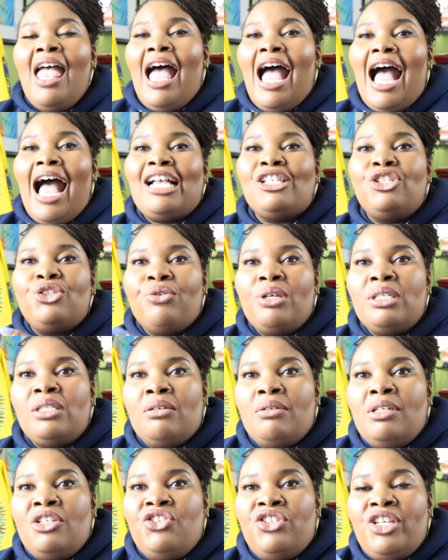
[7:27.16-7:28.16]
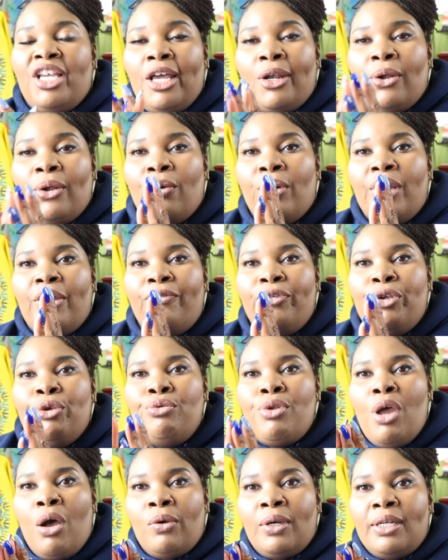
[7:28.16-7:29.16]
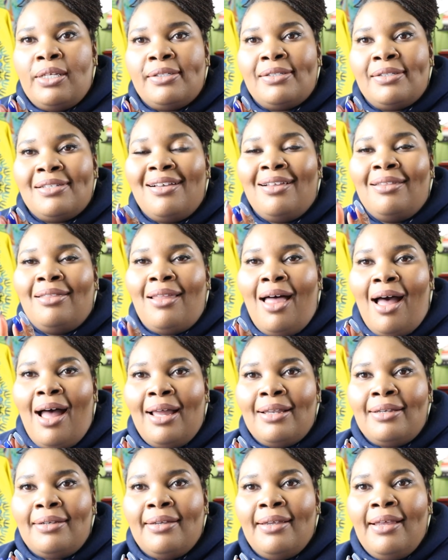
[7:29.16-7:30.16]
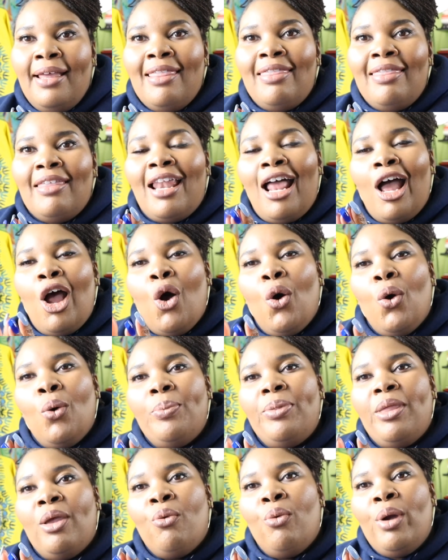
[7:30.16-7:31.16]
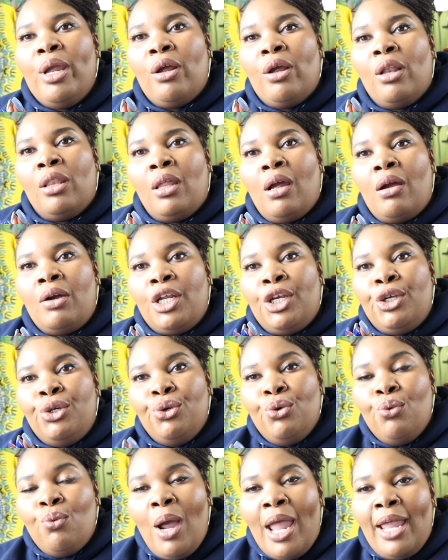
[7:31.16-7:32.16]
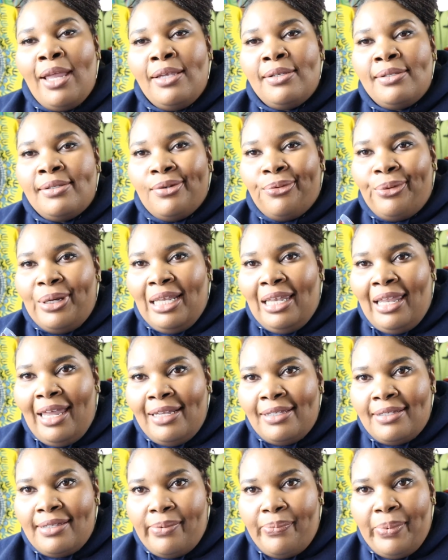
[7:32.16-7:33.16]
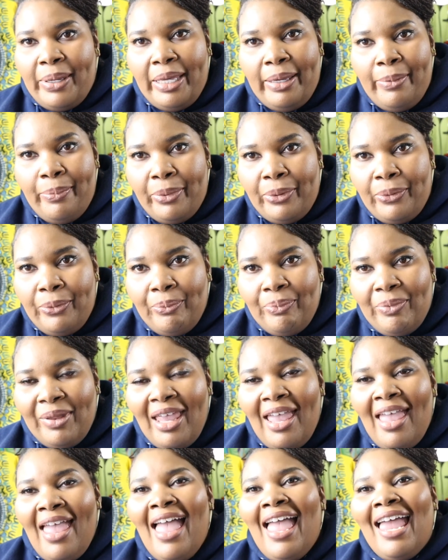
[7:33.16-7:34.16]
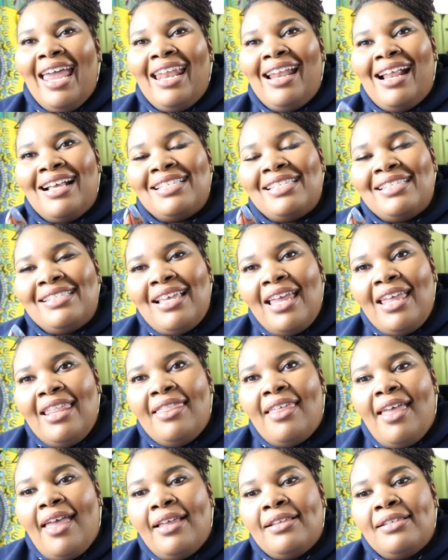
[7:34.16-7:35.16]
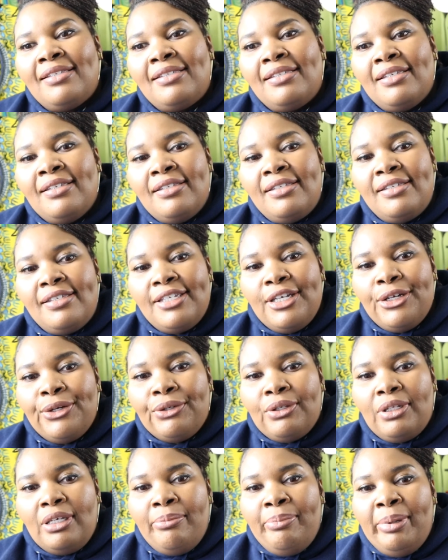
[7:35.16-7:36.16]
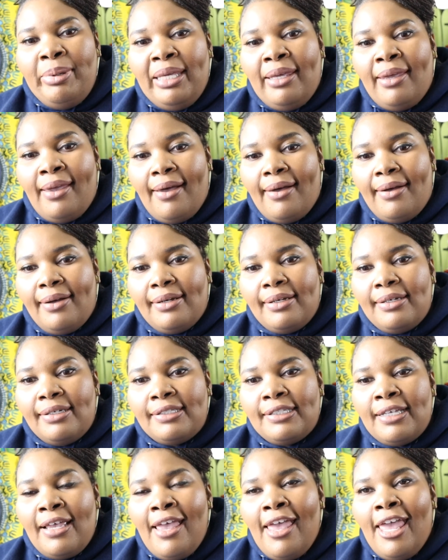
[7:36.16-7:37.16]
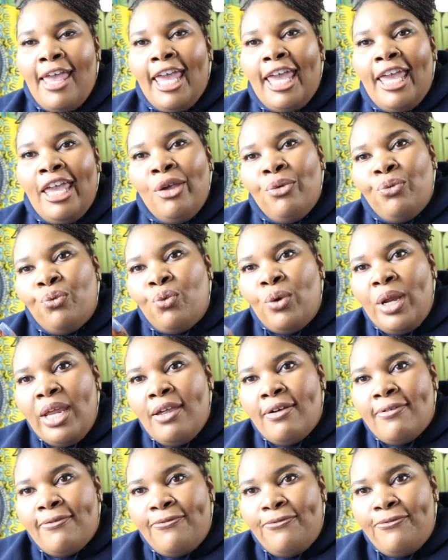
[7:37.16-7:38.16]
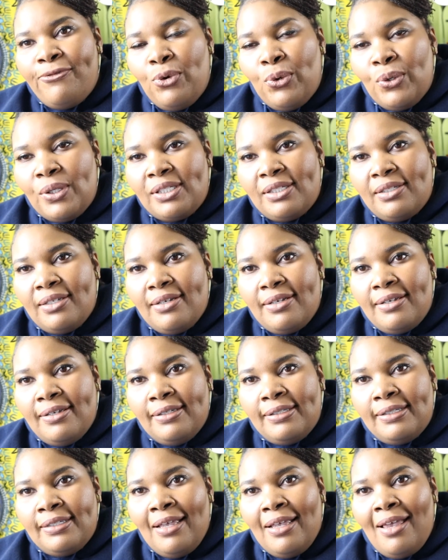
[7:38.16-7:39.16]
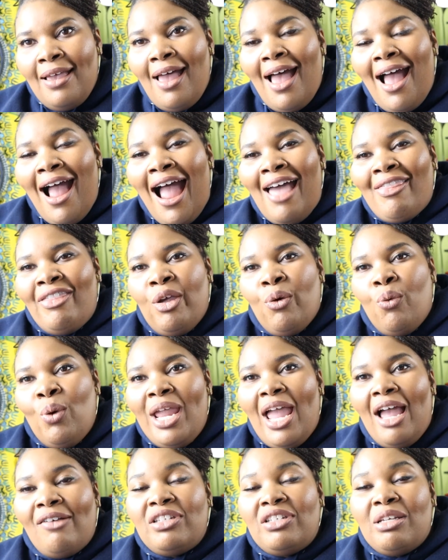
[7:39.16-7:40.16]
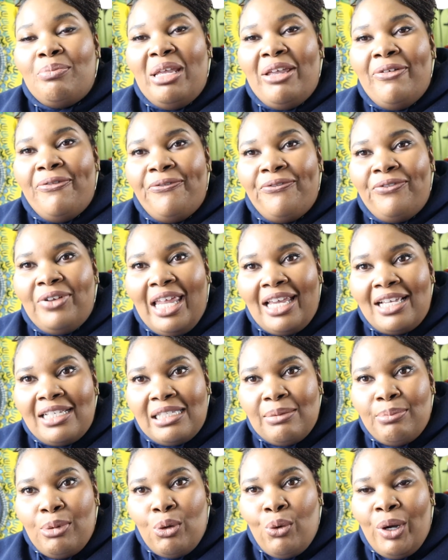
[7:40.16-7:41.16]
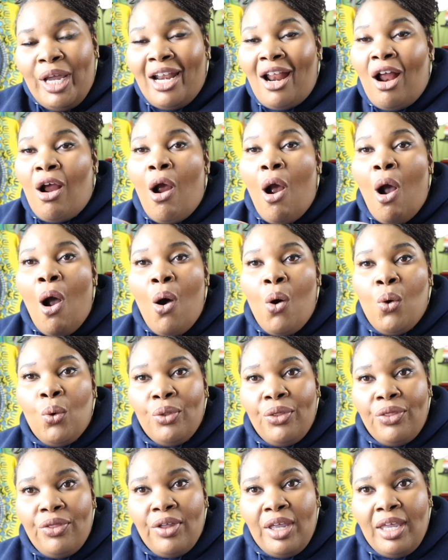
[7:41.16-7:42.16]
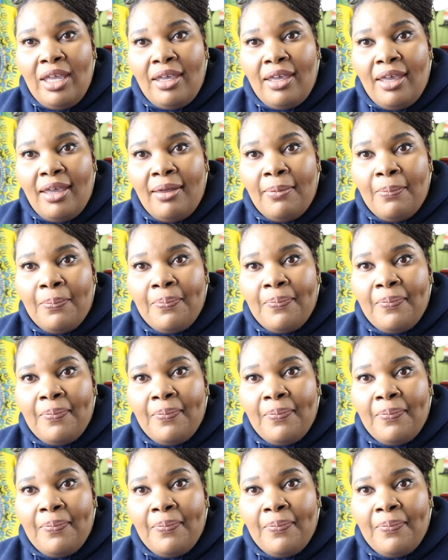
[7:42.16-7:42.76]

I stress on this channel, if you notice, a lot that I hope that we are learning new ways to relate to people. And I say that sincerely because it reinforces that we have to be flexible in our own thinking.